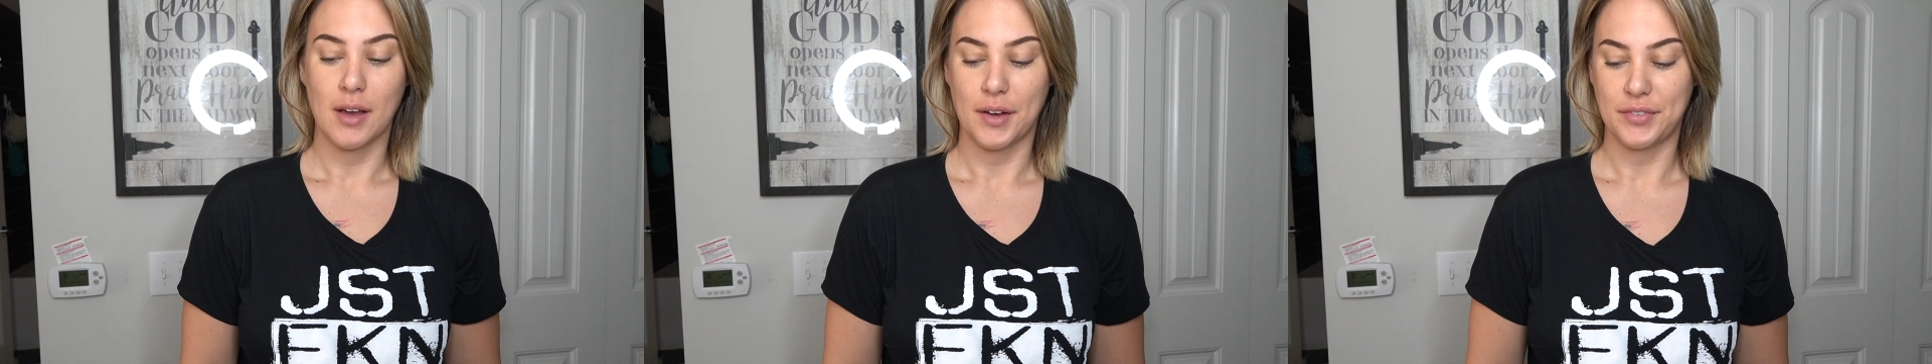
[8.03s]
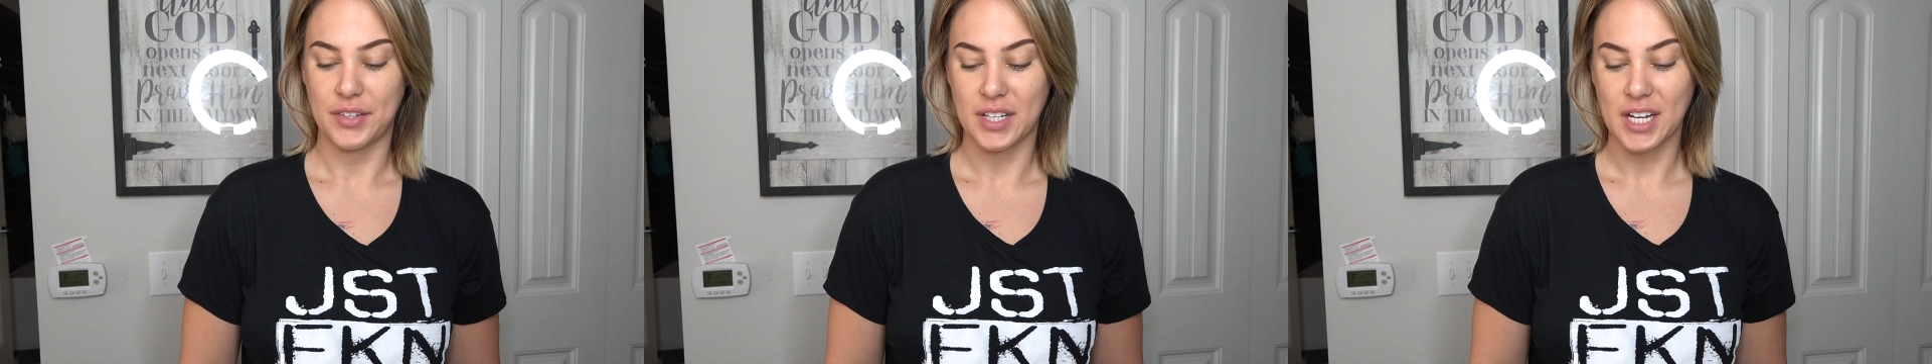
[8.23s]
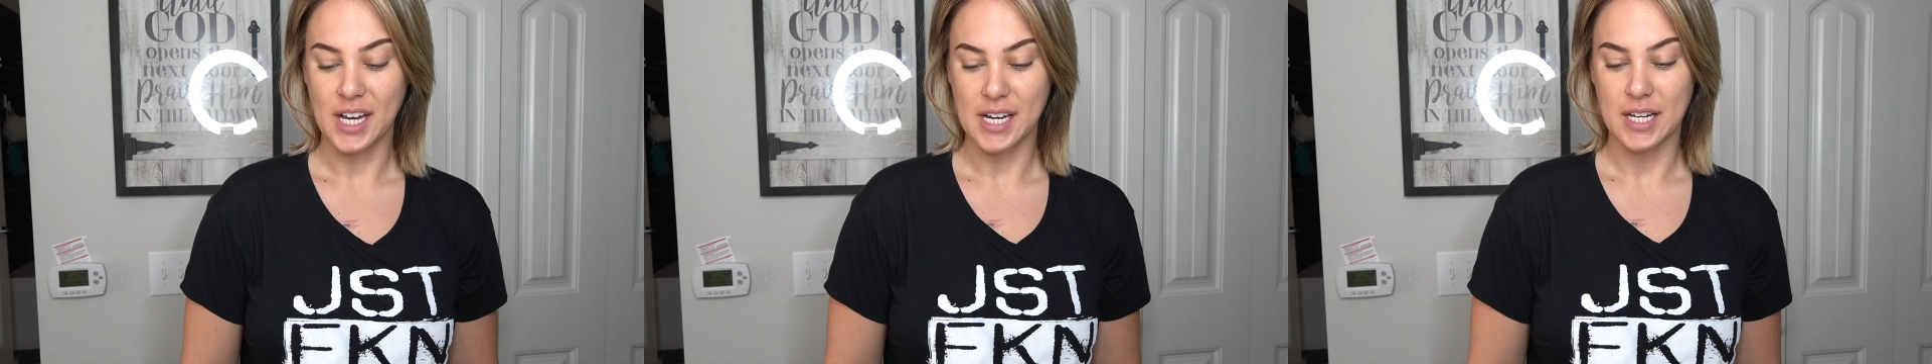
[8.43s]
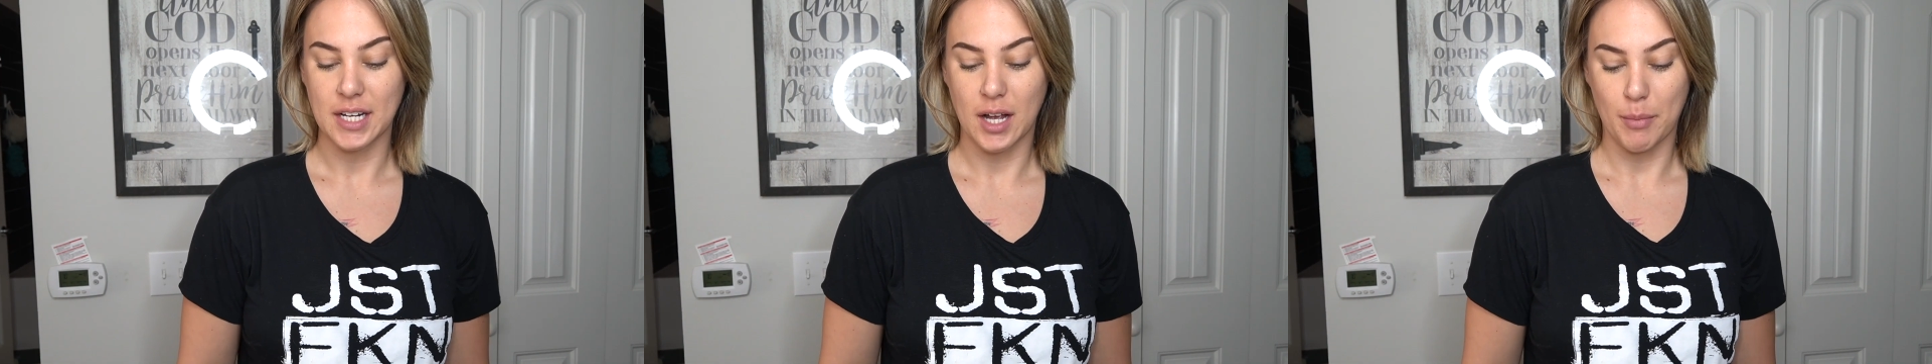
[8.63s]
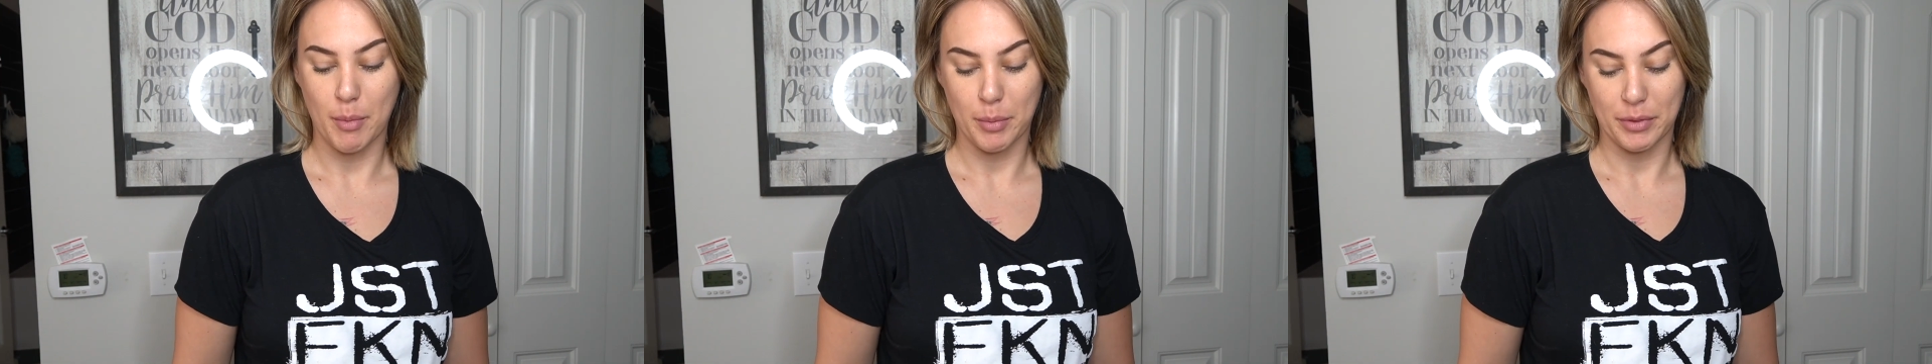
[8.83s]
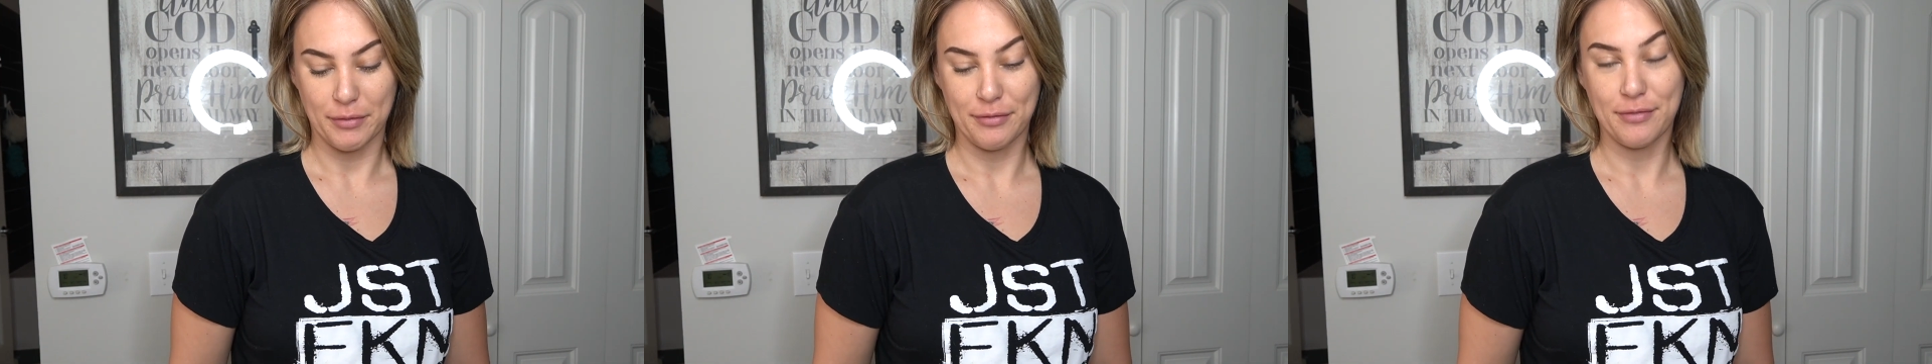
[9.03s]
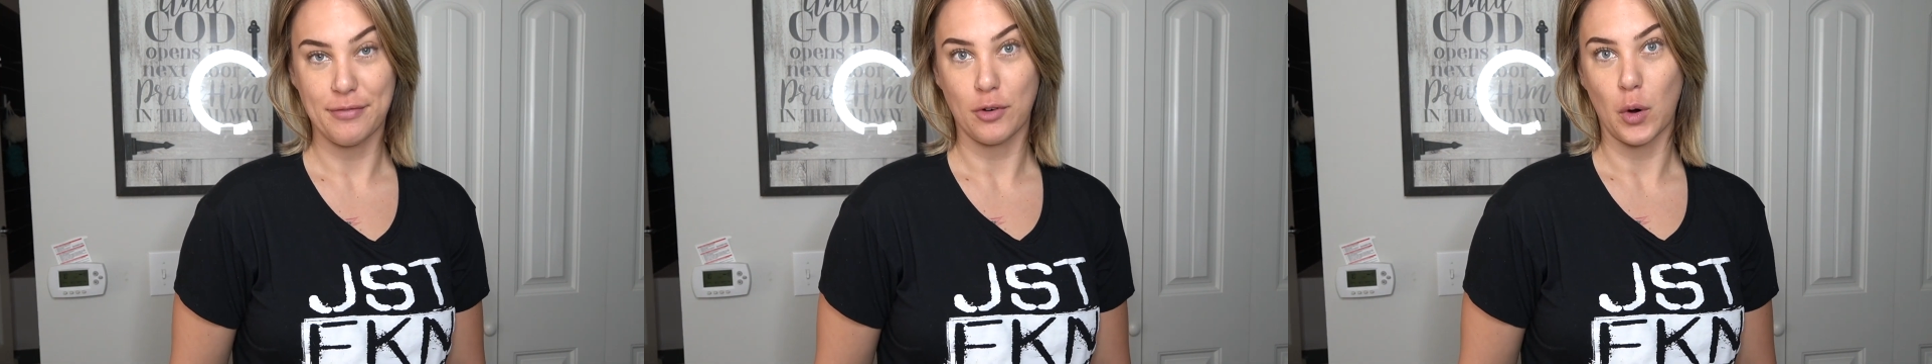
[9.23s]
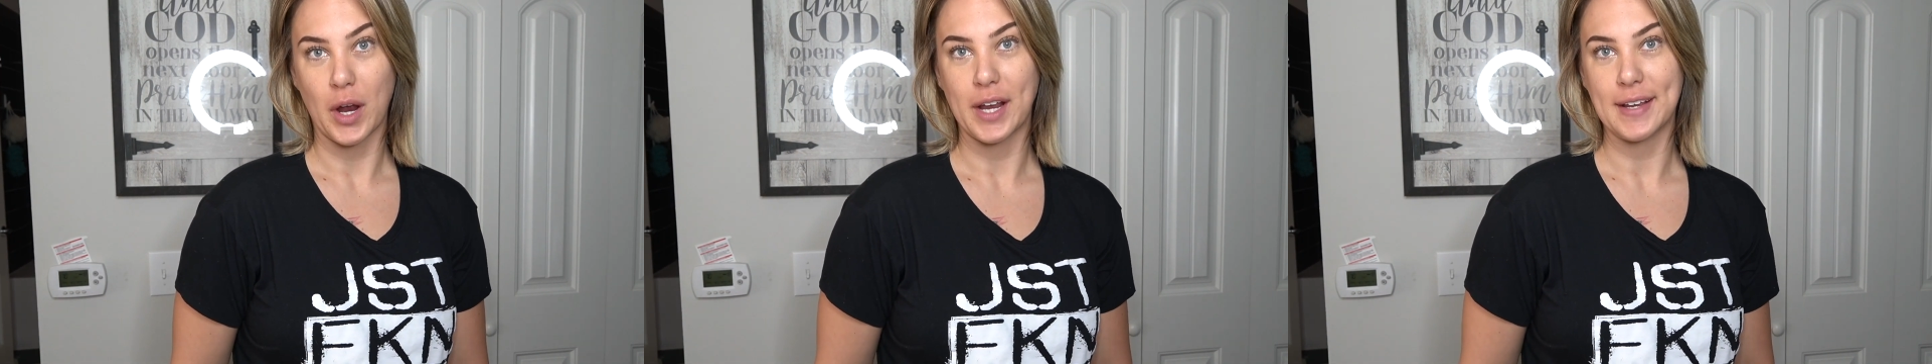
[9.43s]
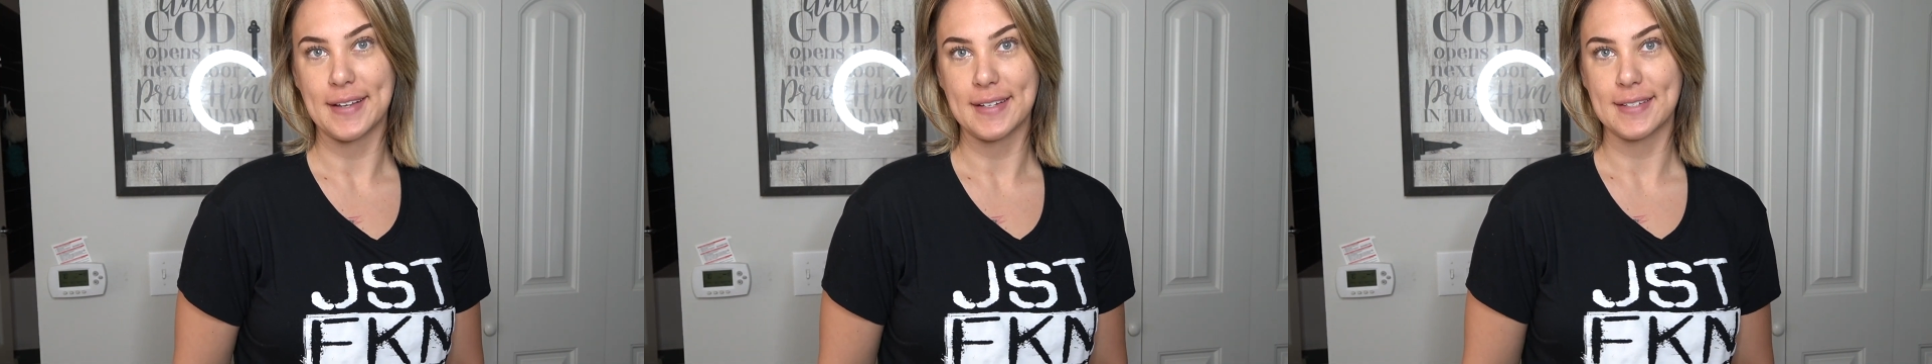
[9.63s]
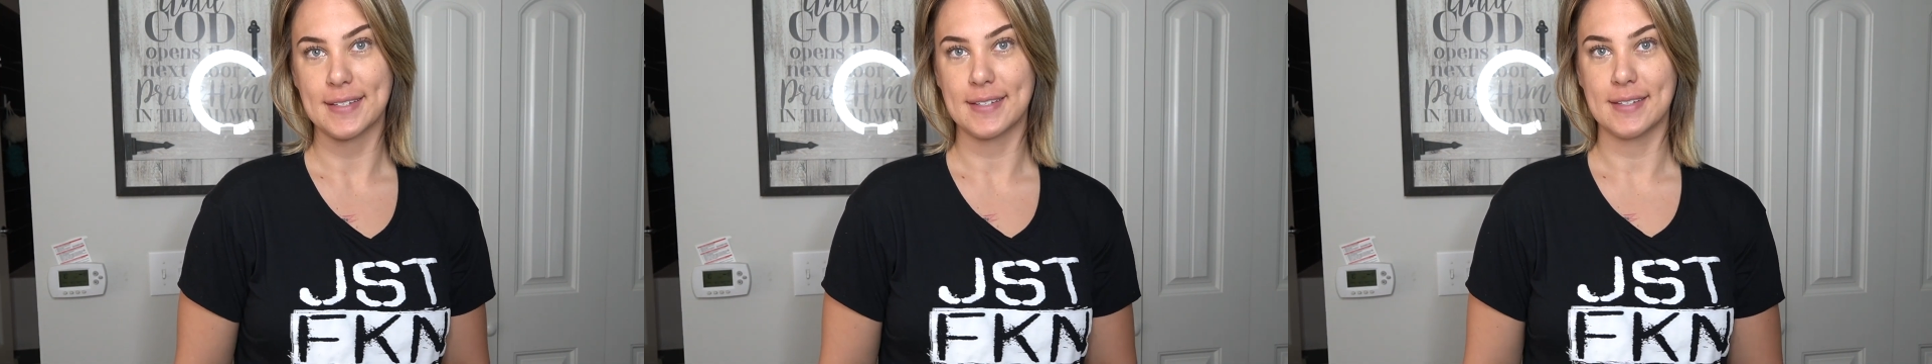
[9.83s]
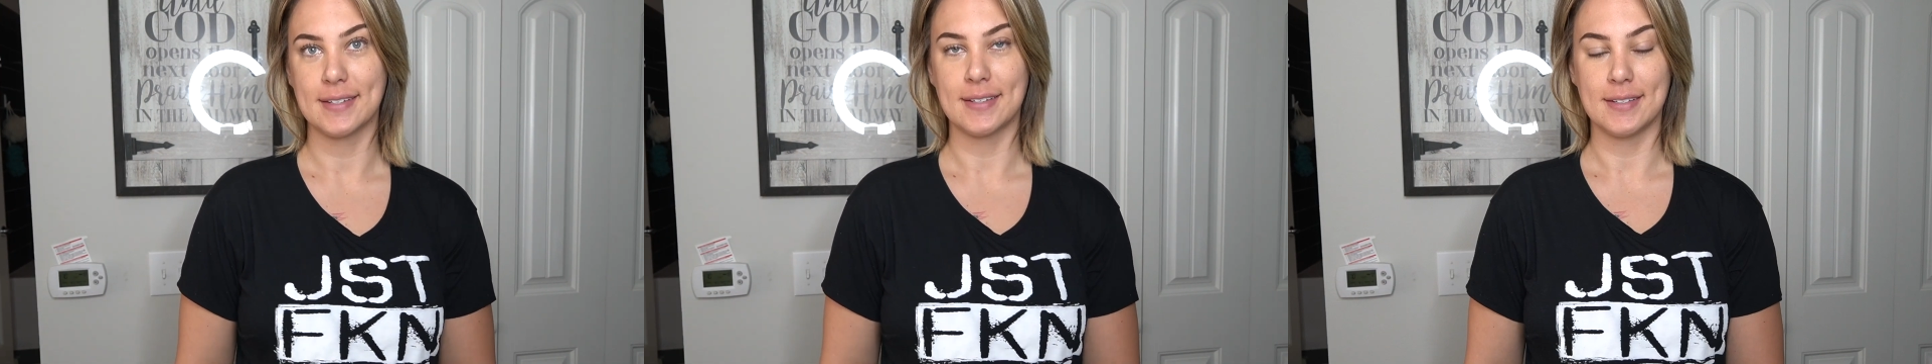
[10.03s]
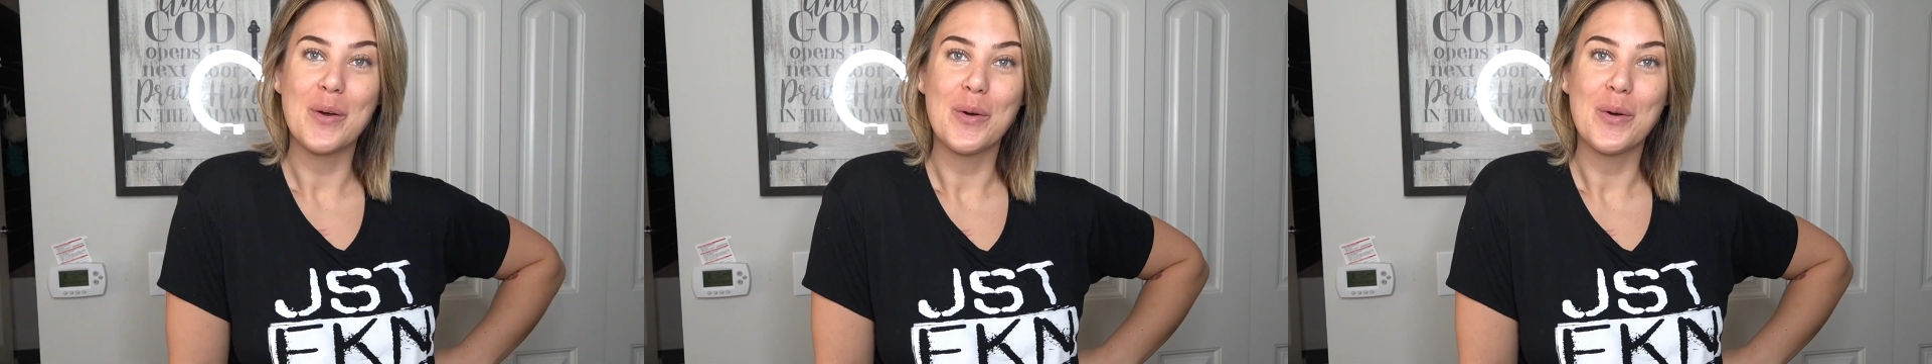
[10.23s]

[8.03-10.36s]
I feel like I need to come up with a phrase.